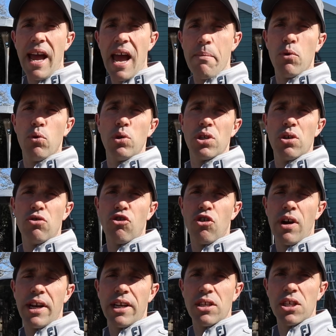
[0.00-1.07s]
I am also
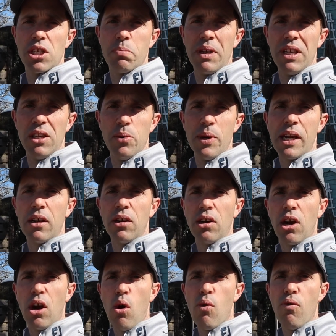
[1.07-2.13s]
trying to speak to
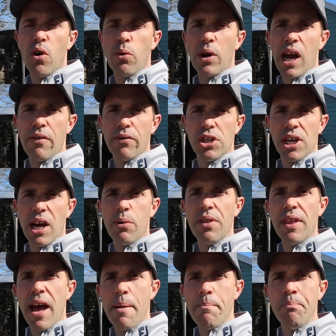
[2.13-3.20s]
England Golf. I want to have a chat
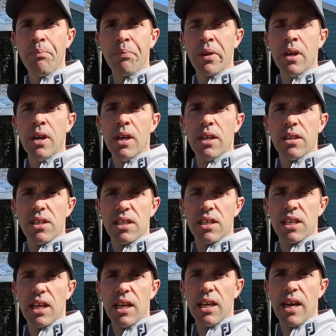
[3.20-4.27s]
with them to
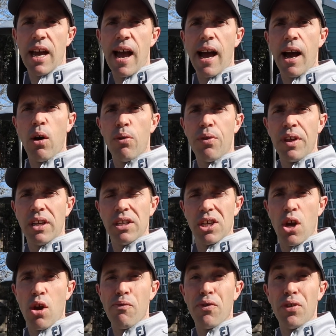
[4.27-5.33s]
see how things are
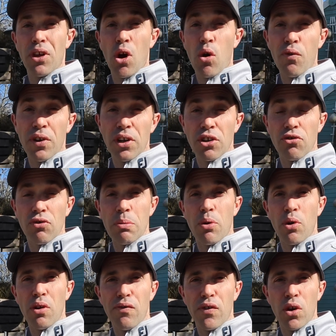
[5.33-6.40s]
going from the golf industry
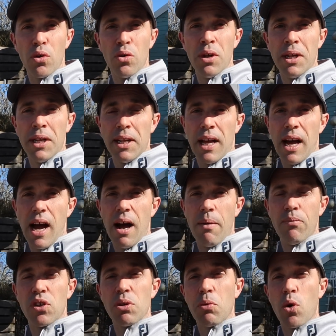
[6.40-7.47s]
point of view.
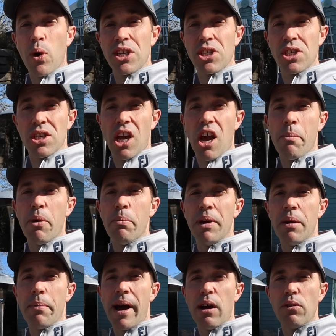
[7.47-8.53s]
Some questions have come at
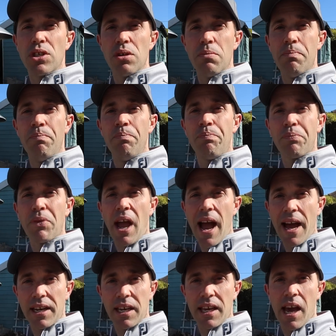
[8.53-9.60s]
me about some
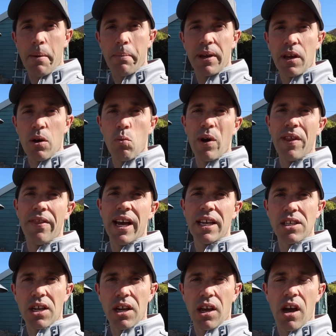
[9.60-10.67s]
handicapping and when
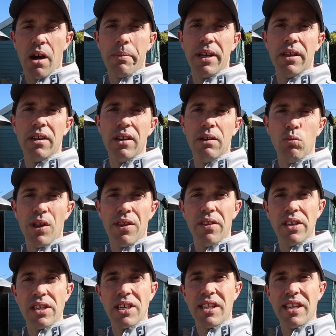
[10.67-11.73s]
that's going to come in and whether
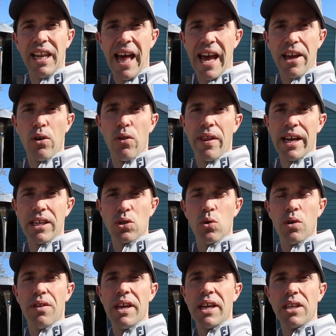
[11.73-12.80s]
there's a delay on that
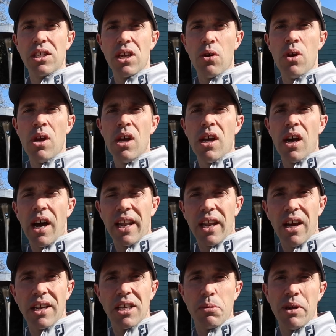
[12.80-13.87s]
sort of thing. So I'd
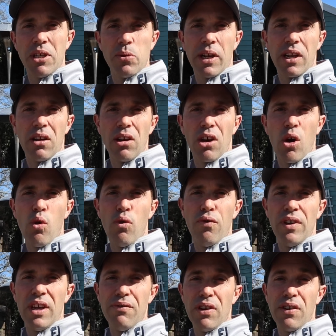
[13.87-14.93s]
like to speak to England
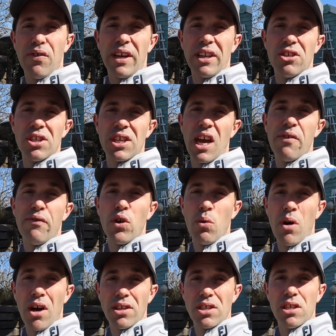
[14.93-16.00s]
Golf, even if I can just get a
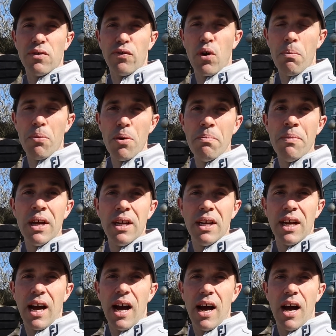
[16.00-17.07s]
few answers from them,
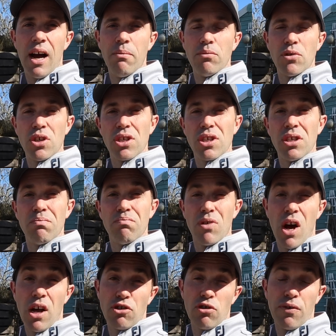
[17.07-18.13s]
just to
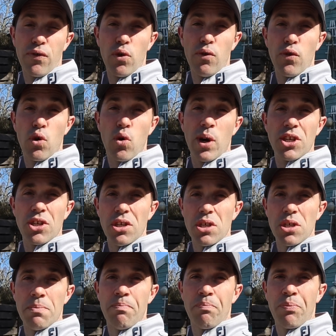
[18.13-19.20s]
answer a few of your
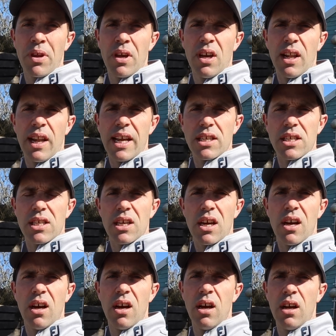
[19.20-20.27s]
questions. Let's
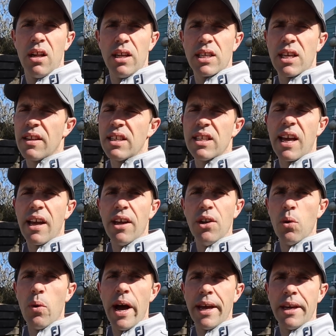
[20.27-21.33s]
get this day
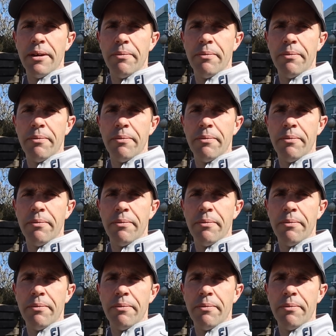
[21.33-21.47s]
underway.